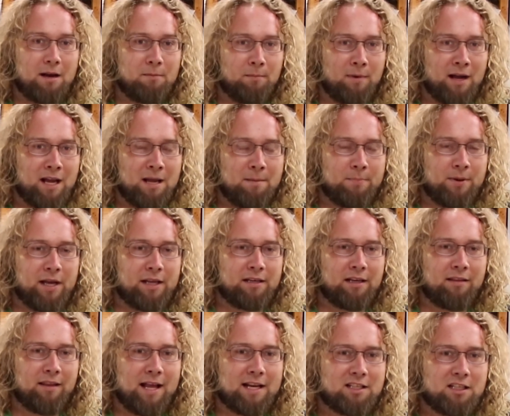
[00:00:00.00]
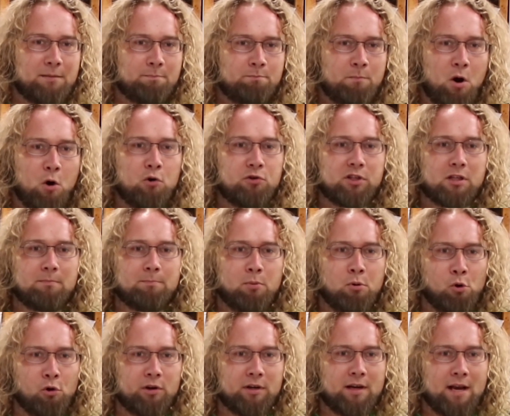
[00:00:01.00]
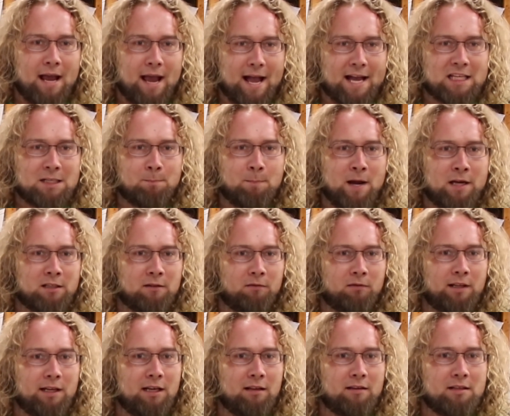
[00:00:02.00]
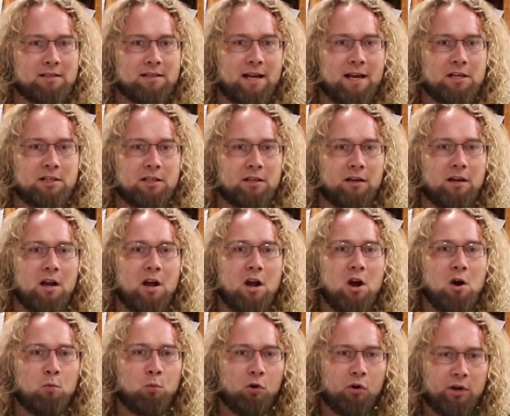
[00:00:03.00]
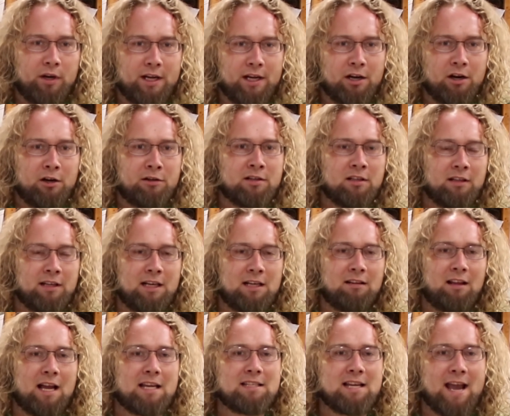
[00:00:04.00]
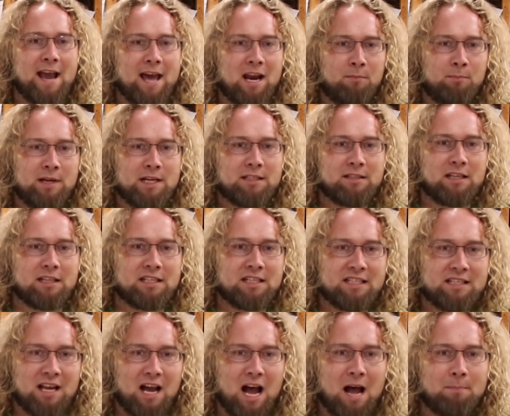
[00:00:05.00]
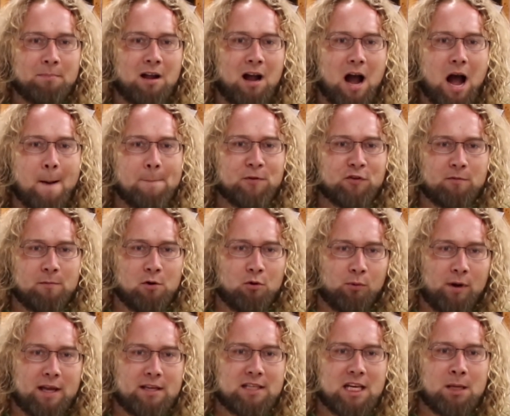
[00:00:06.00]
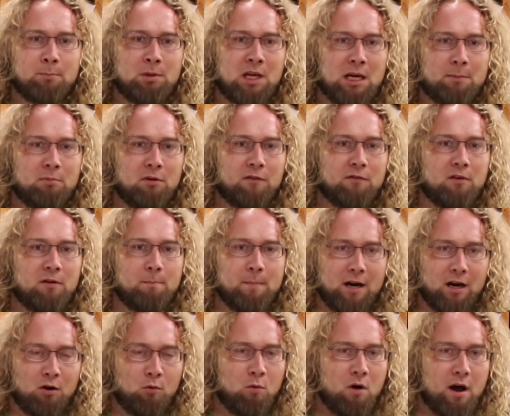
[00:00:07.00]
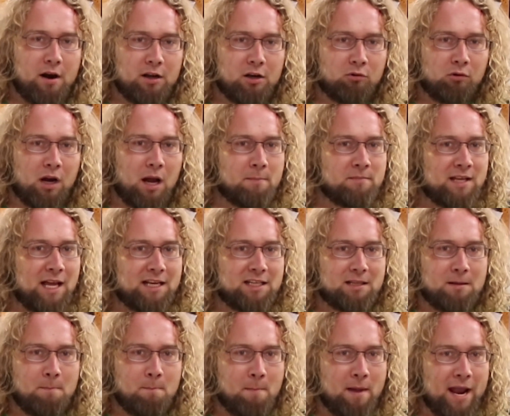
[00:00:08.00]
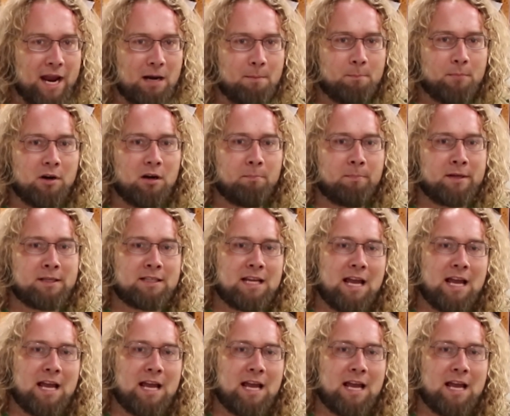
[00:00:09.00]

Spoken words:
in my opinion, that's the most important aspect of legalization. We're here to legalize cannabis to stop cops from arresting people for marijuana crimes. That's the main purpose.